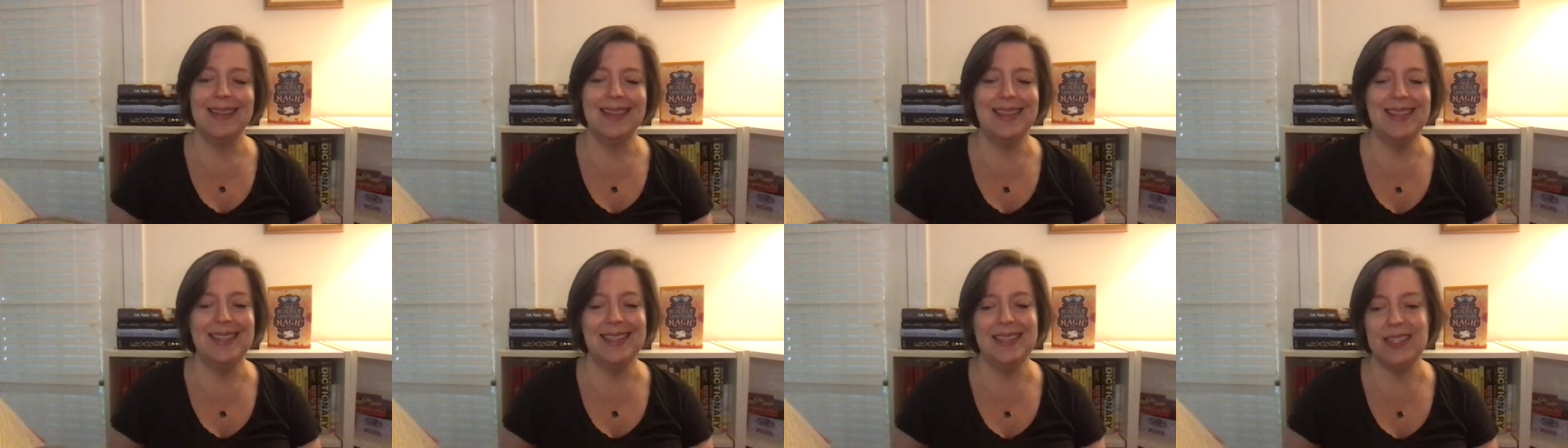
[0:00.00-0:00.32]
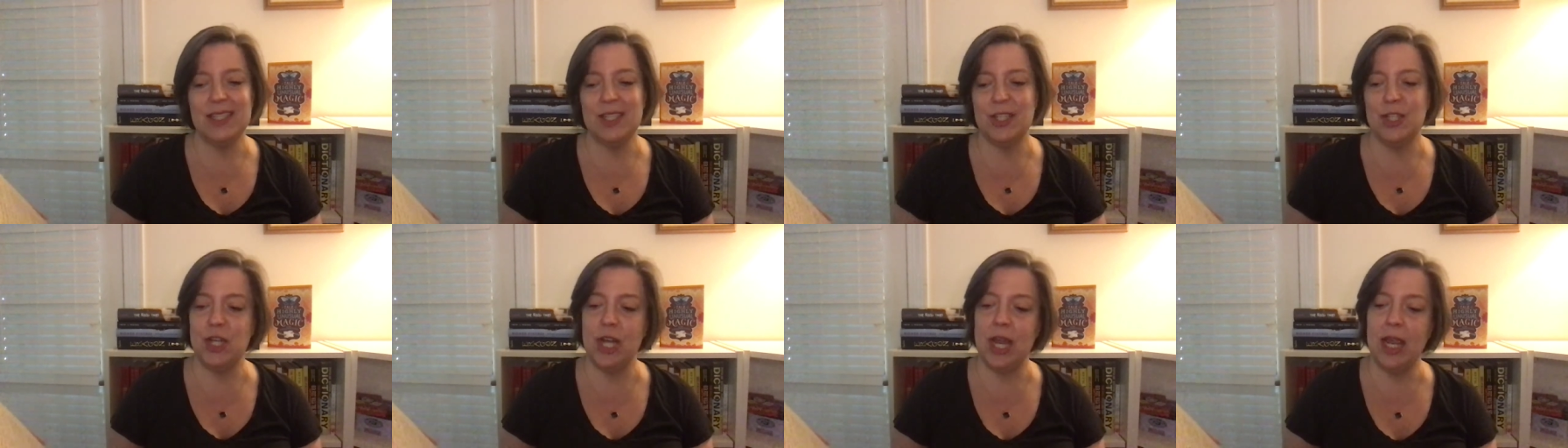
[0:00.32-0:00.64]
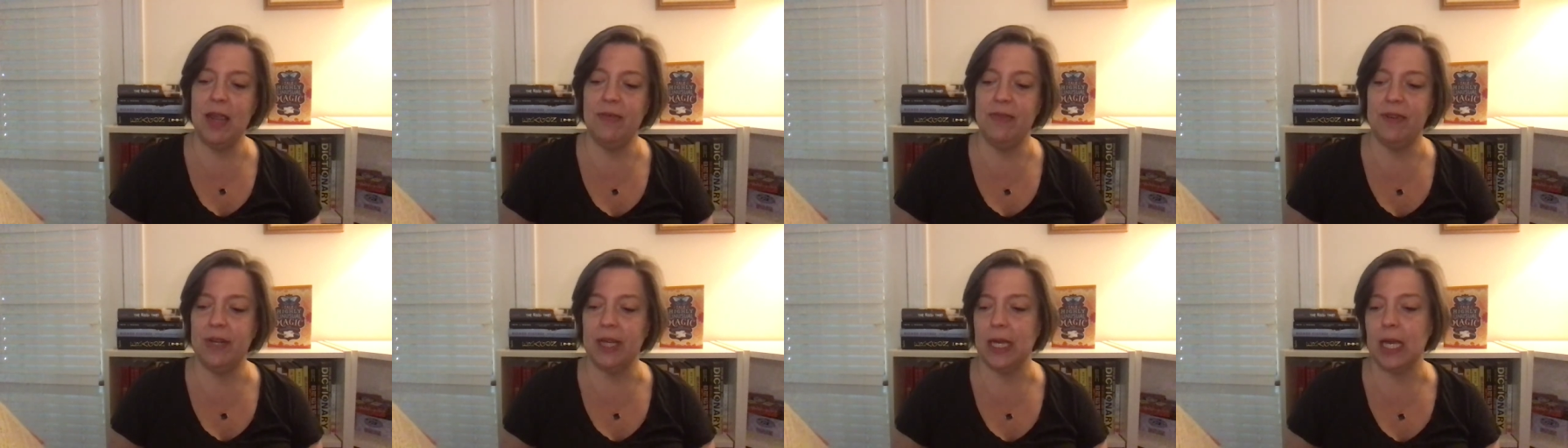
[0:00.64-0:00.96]
This
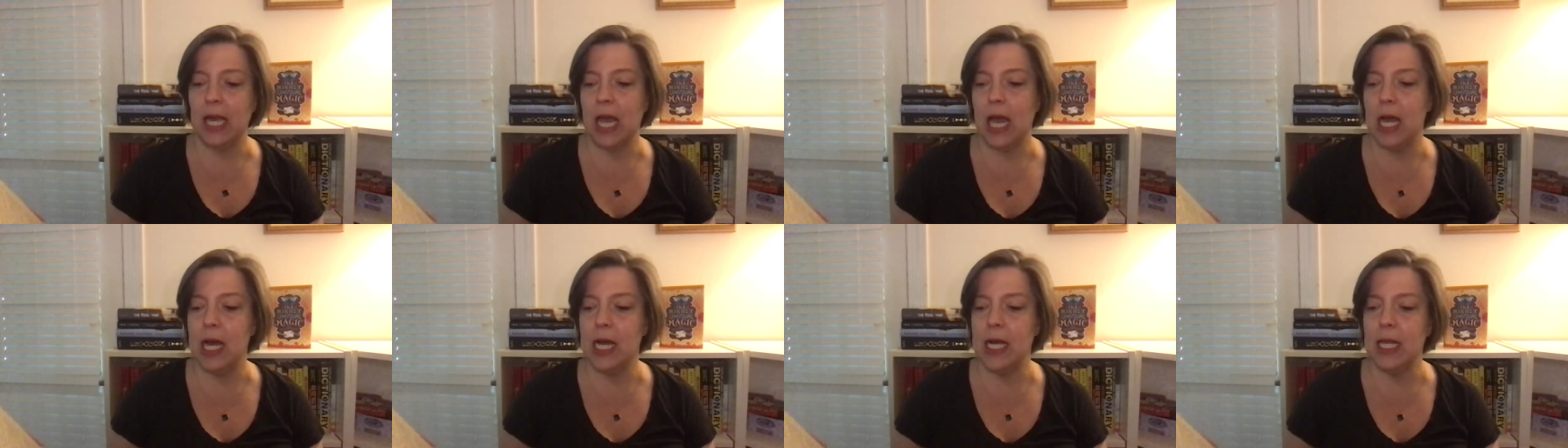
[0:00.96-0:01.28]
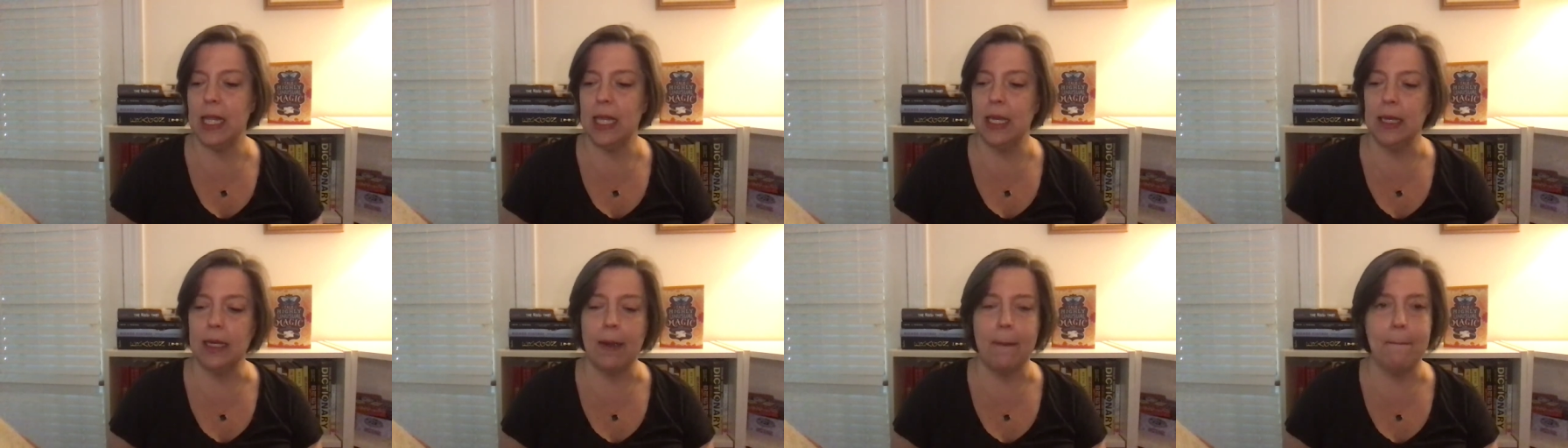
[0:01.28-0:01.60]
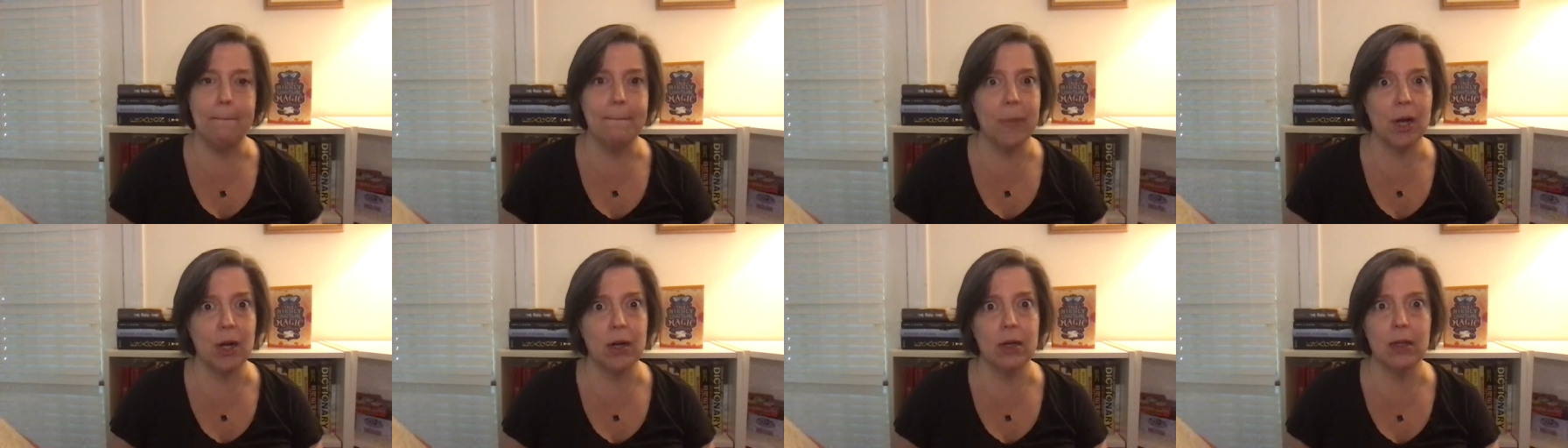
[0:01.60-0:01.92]
chafed at Kai like a
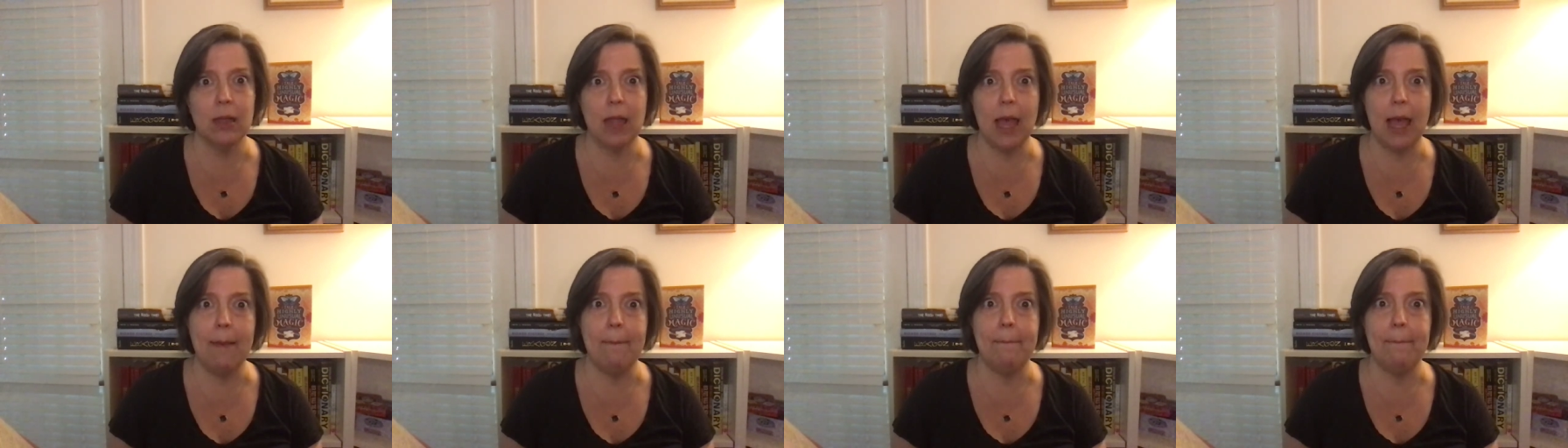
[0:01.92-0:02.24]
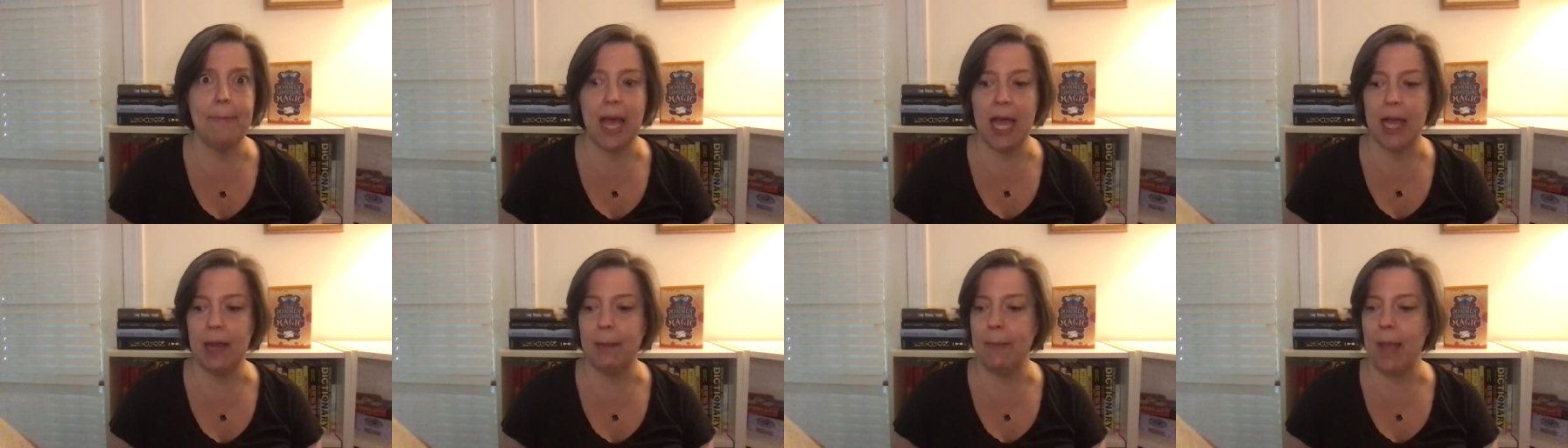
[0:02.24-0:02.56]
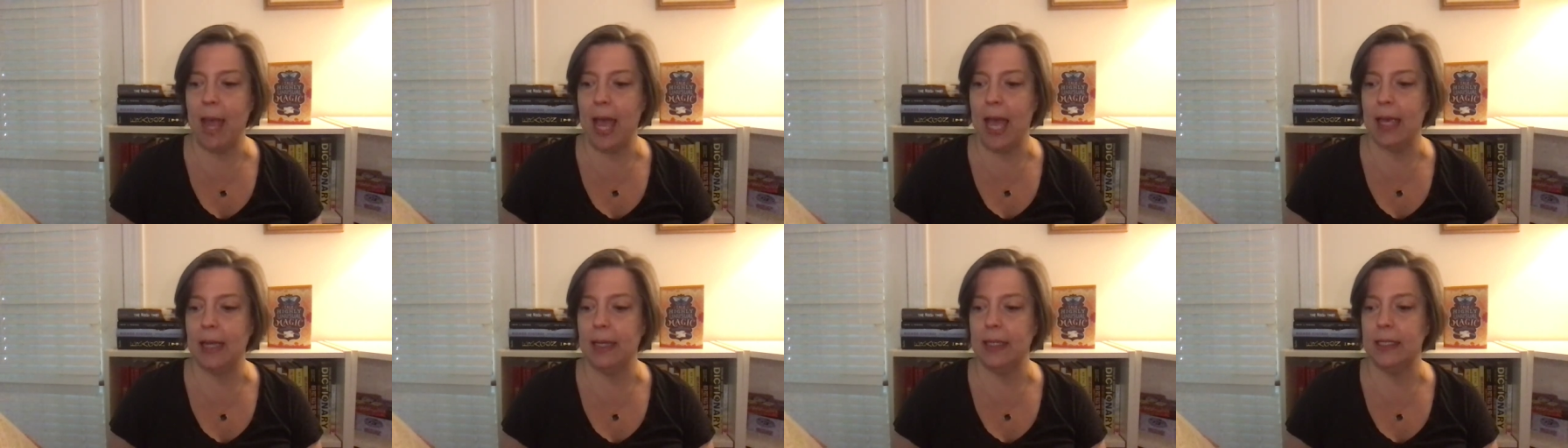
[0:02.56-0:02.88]
burlap
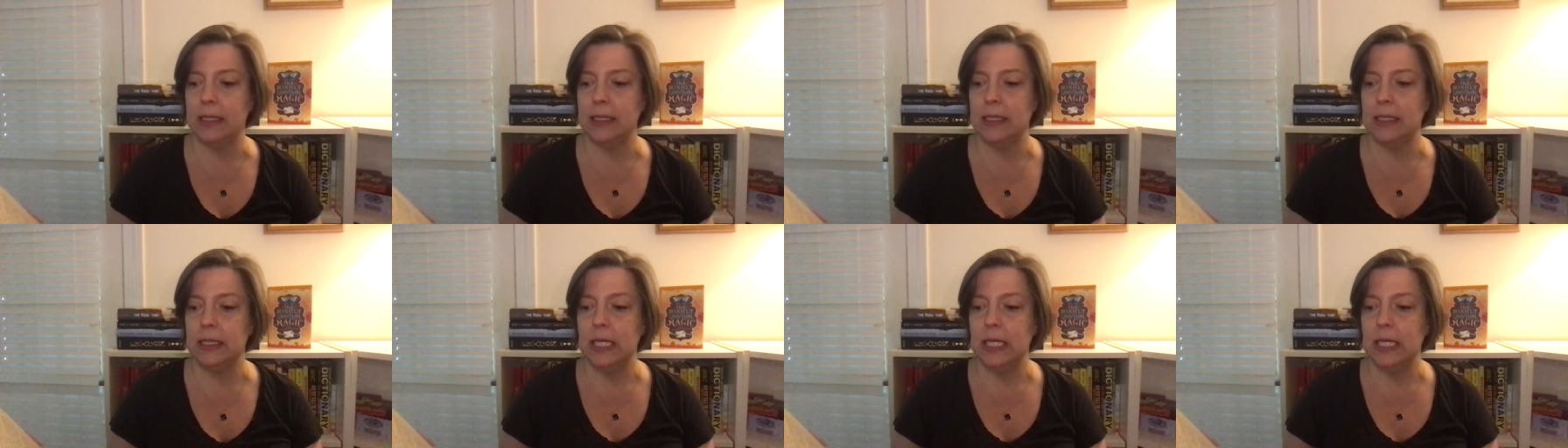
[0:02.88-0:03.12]
backpack.